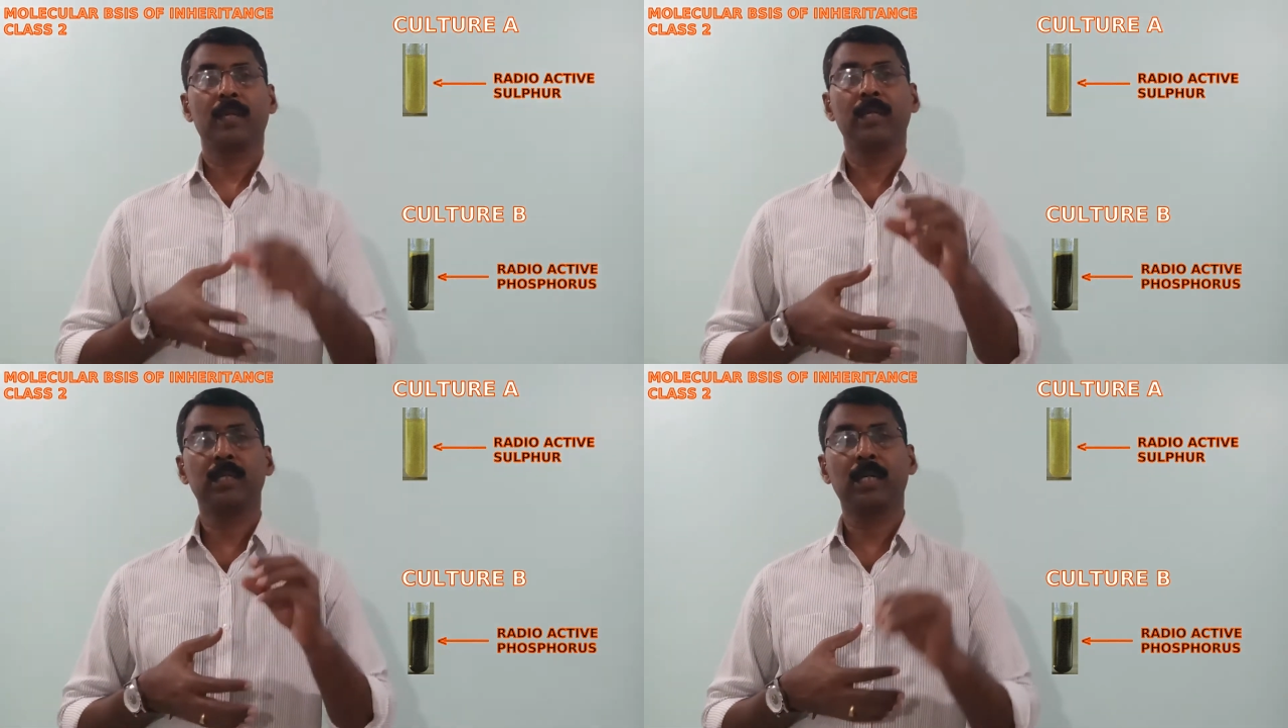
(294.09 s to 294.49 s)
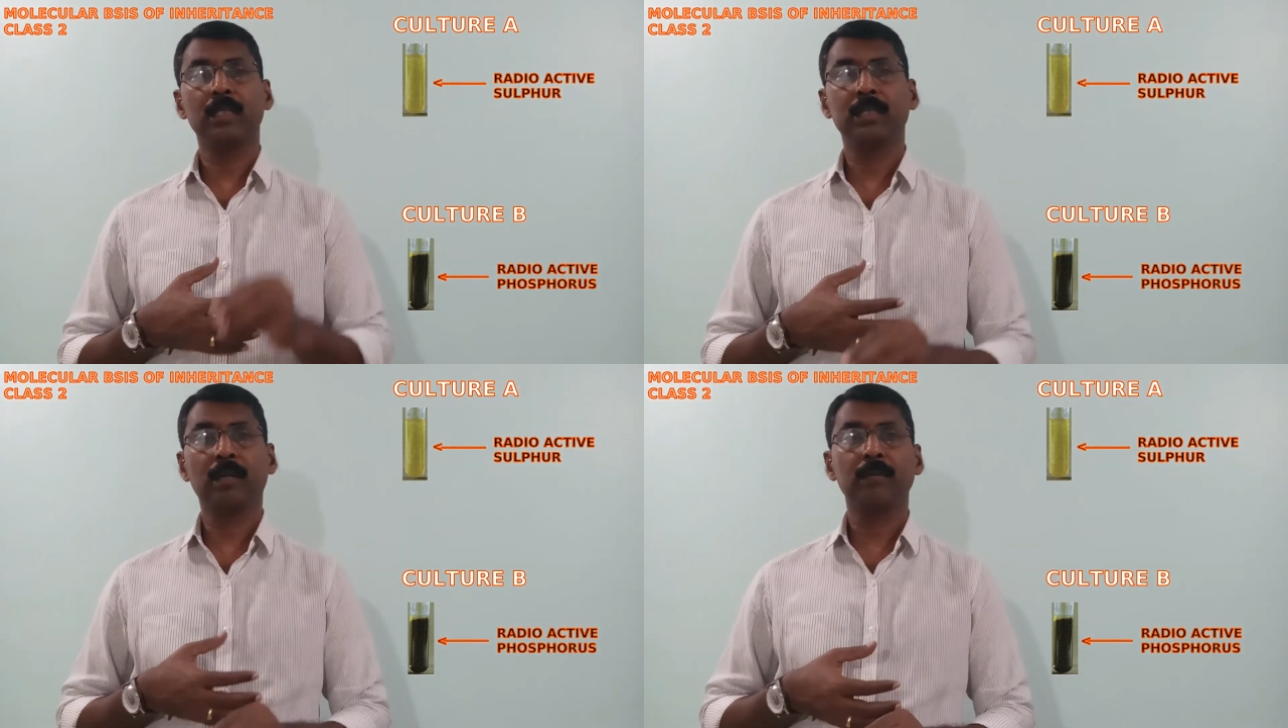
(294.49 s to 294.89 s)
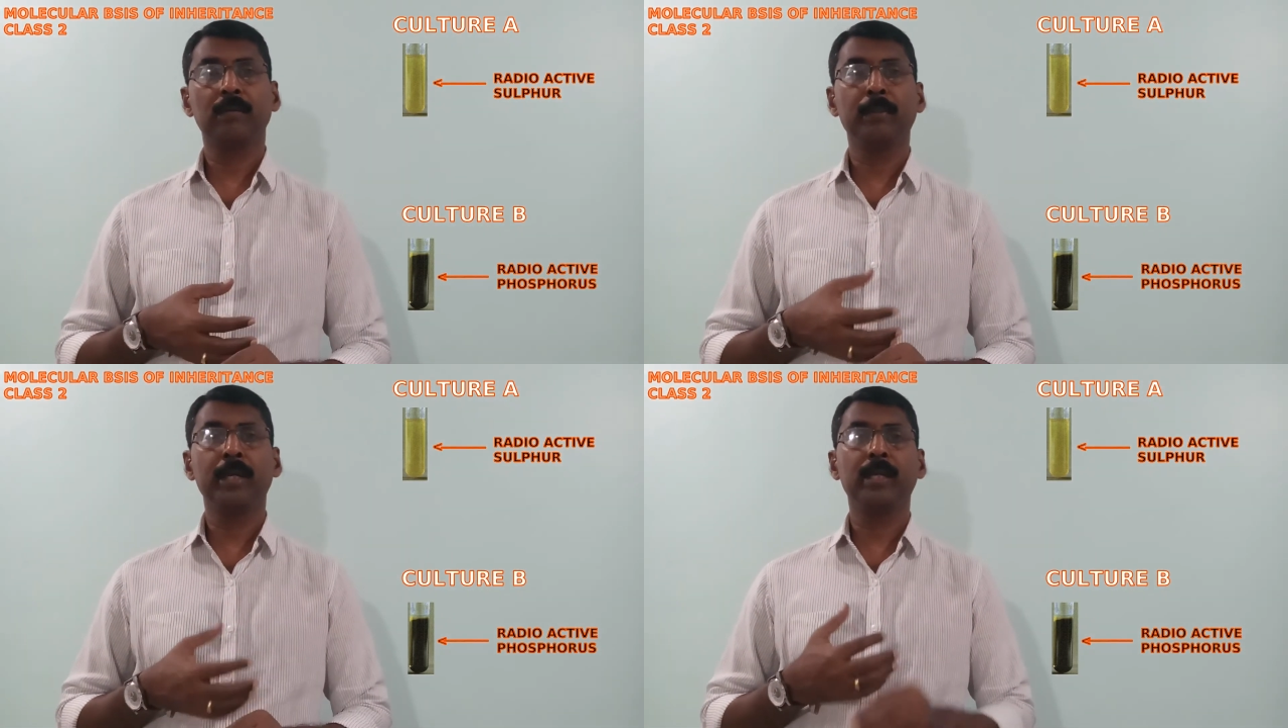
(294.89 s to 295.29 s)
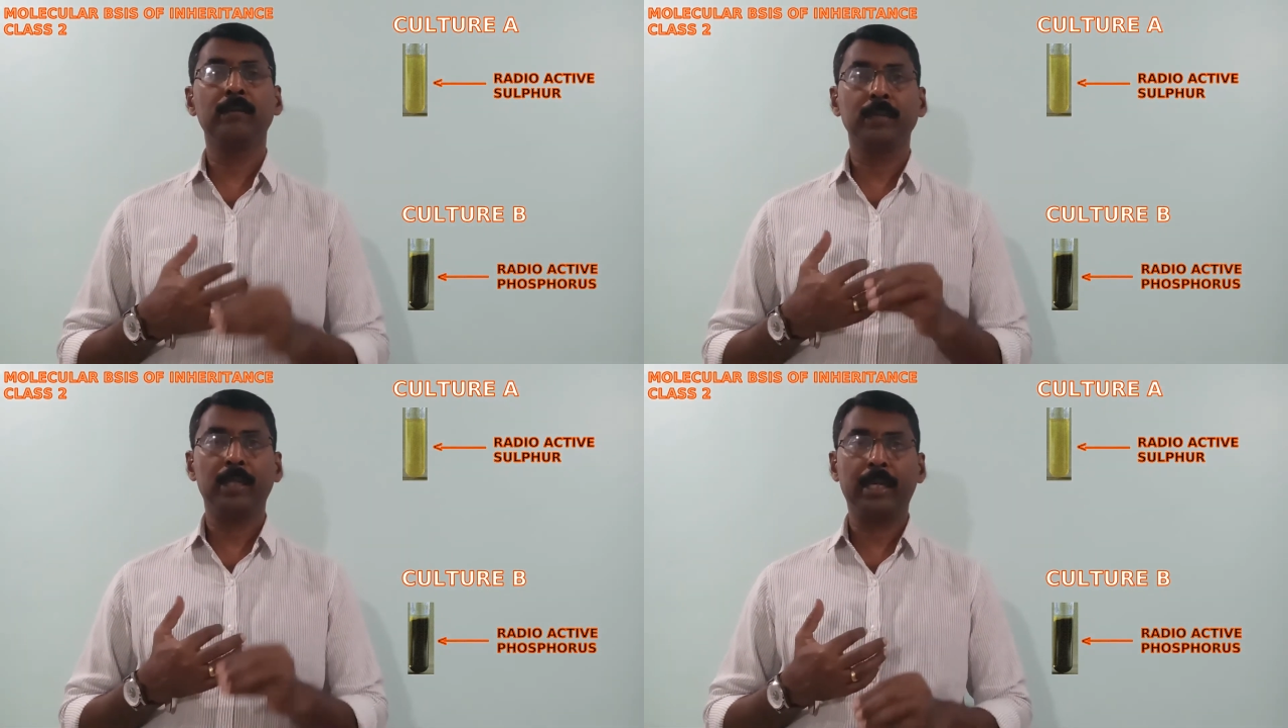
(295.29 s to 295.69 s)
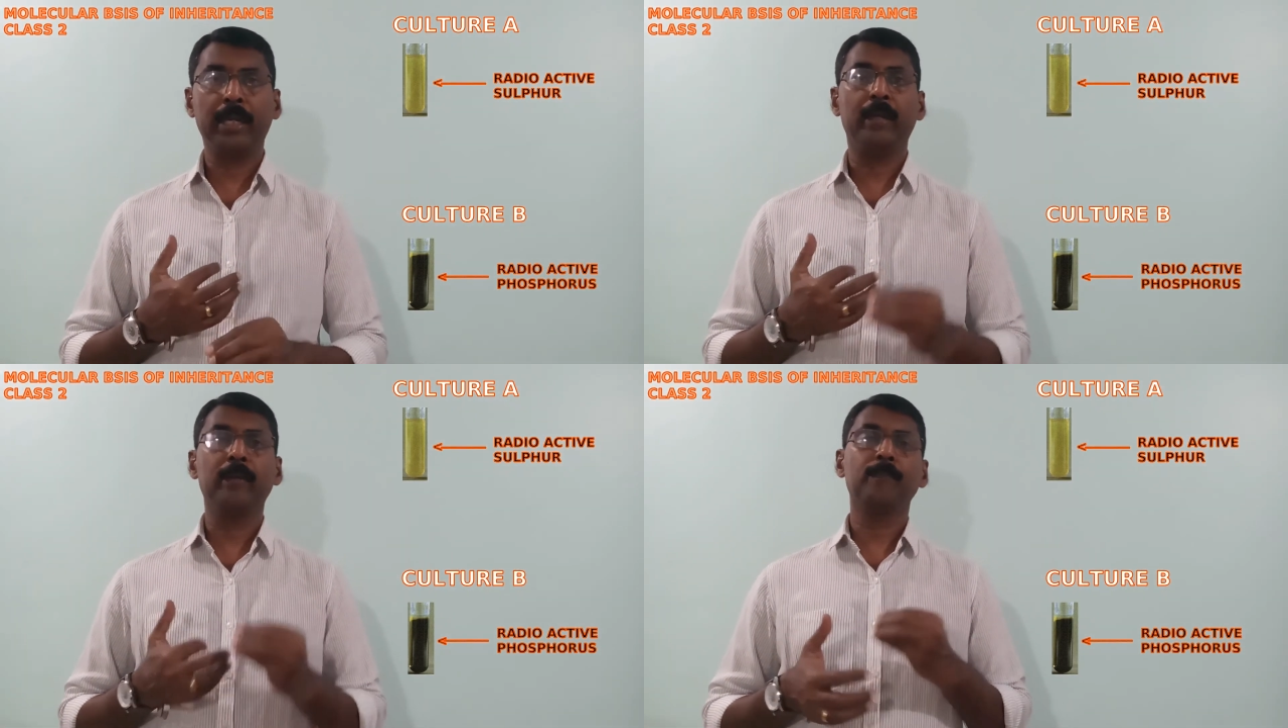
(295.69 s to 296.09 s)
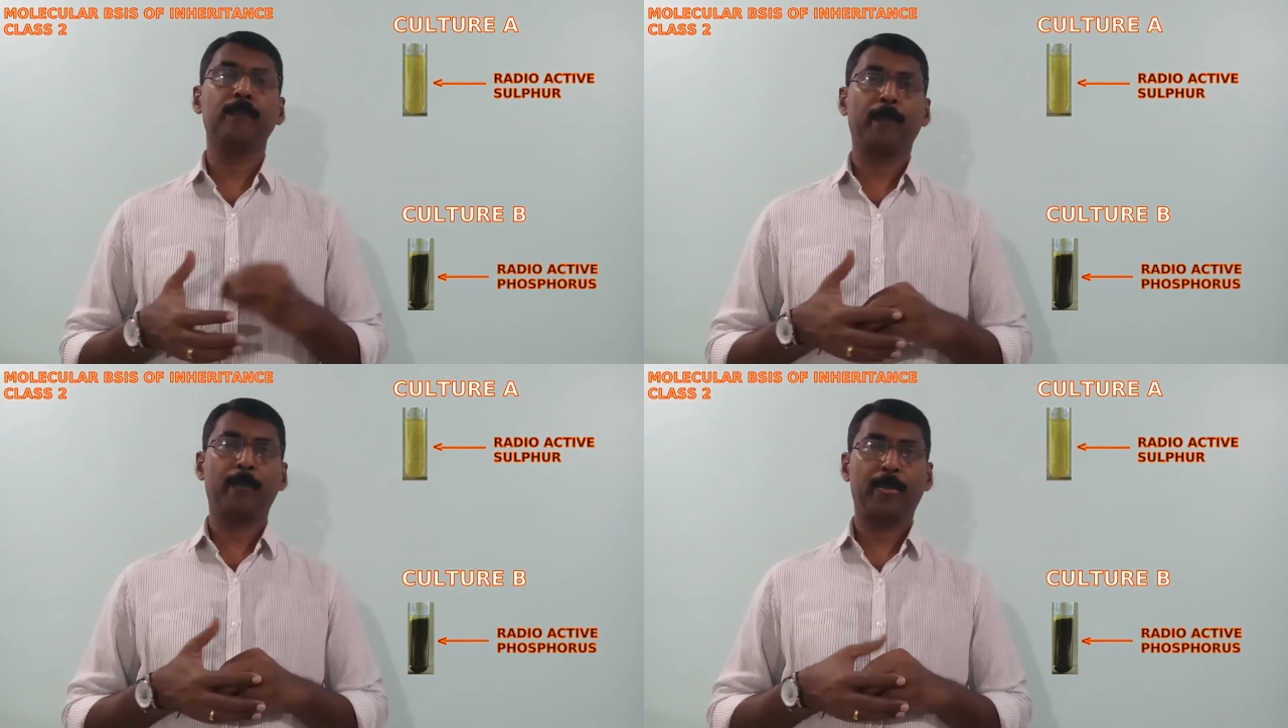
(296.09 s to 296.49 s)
in the culture medium A,